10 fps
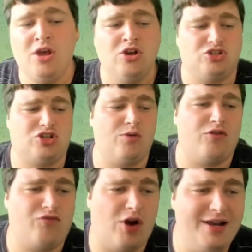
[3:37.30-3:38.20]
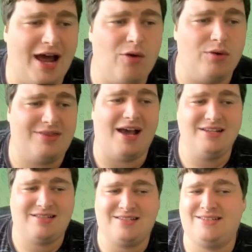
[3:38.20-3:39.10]
So right now, that
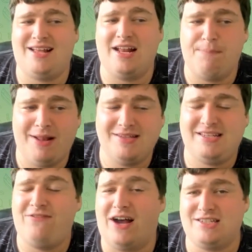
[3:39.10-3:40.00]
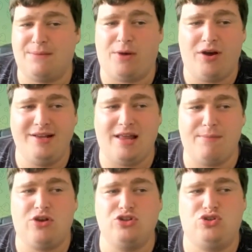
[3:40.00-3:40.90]
is the sustainability factor behind it,
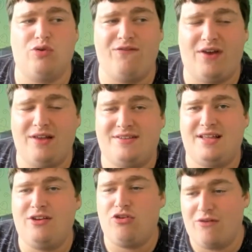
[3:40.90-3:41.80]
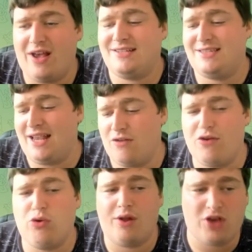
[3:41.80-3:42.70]
because you're invest you're investing in a
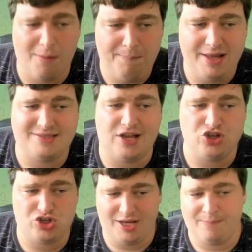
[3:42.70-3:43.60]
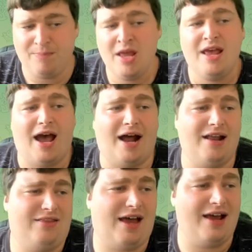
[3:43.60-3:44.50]
real life company essentially. And
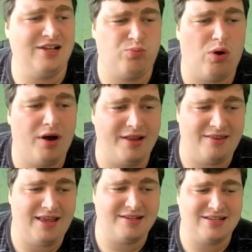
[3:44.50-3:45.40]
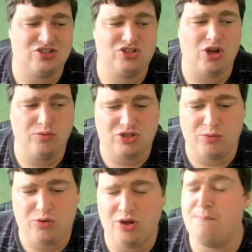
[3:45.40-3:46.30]
that is why that this is so,
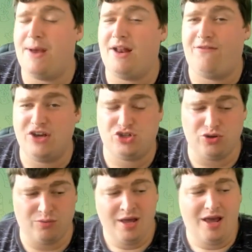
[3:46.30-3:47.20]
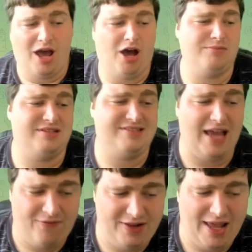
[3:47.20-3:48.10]
so good and beneficial um, to
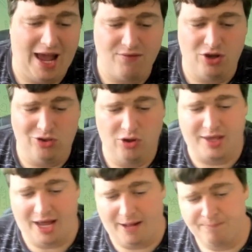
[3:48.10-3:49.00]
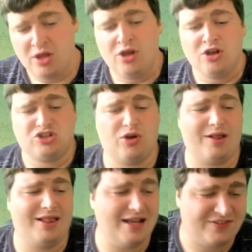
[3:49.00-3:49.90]
definitely have a look at. So
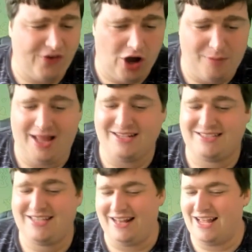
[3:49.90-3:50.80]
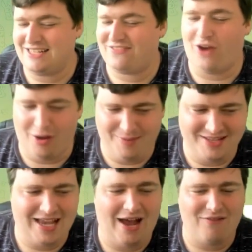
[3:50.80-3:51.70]
let's farm, let's see, let's farm,
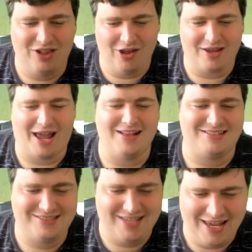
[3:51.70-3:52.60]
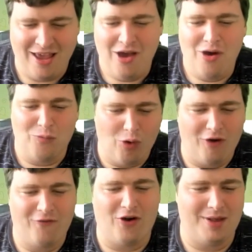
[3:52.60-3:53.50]
let's have a look and see
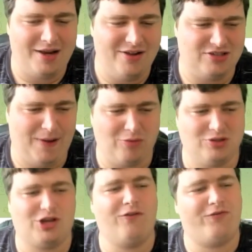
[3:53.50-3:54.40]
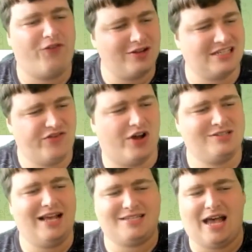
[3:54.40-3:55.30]
what Farmlandia is about. So first things
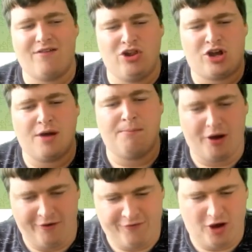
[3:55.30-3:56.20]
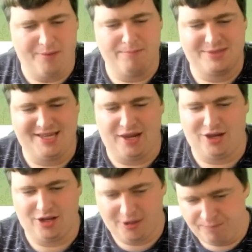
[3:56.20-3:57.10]
first, let's have a look at my farm in
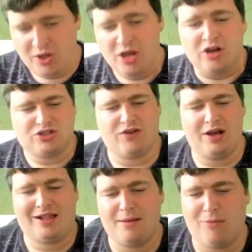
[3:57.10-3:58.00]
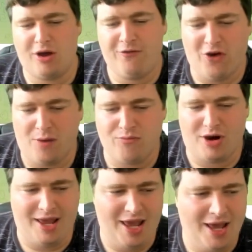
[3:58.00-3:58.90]
particular. So if I click my farm
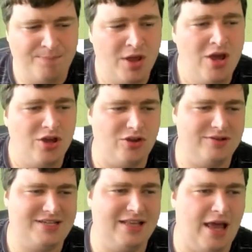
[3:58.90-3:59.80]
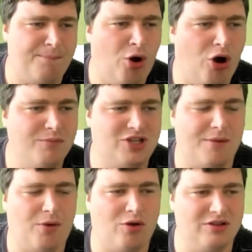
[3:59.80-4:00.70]
right here, you can see that it pops
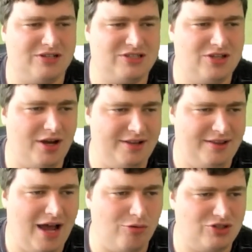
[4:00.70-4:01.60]
up on the side now.